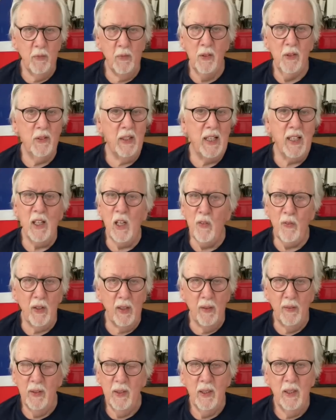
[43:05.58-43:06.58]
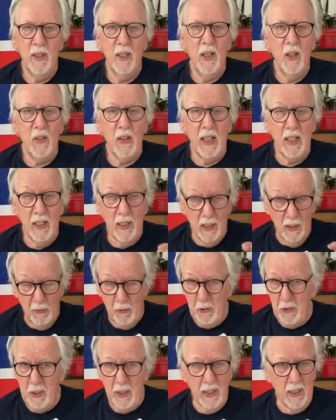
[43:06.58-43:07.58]
they love it. They love
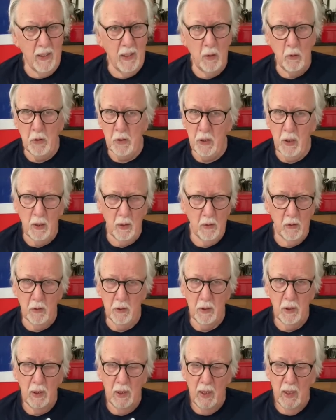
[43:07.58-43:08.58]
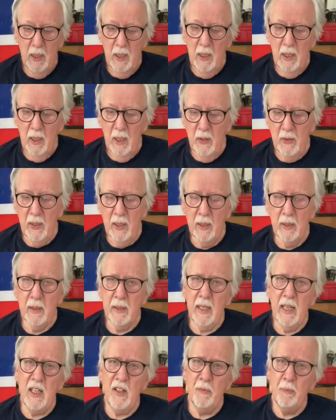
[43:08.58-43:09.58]
singing those songs. And that
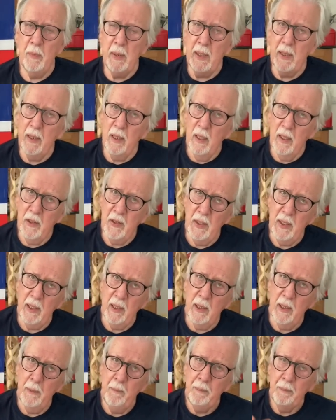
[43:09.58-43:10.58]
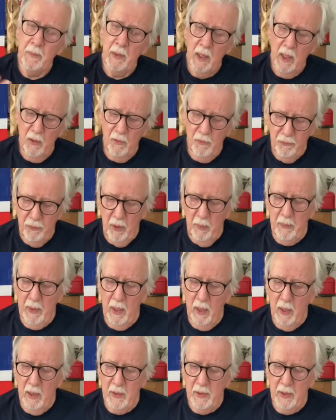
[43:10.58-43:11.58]
gave me an idea. And from that
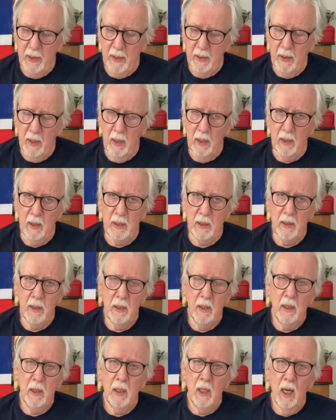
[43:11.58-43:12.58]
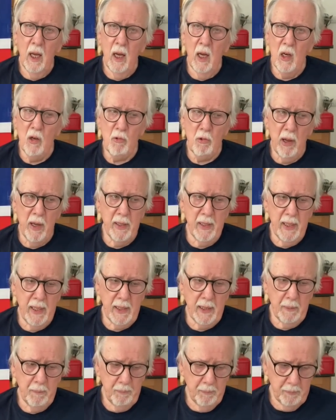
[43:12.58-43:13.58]
idea, I ran
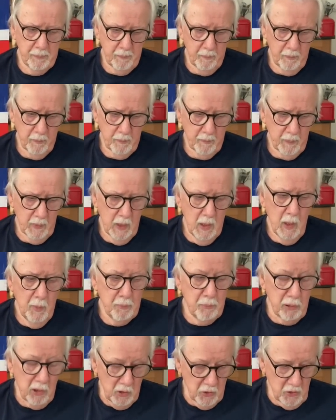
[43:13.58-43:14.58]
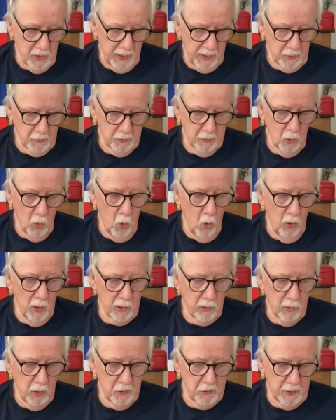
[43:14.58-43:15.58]
a project all
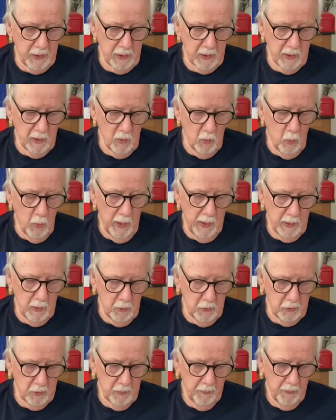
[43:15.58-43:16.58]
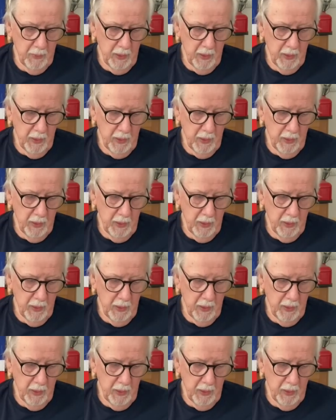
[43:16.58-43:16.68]
across England and Wales,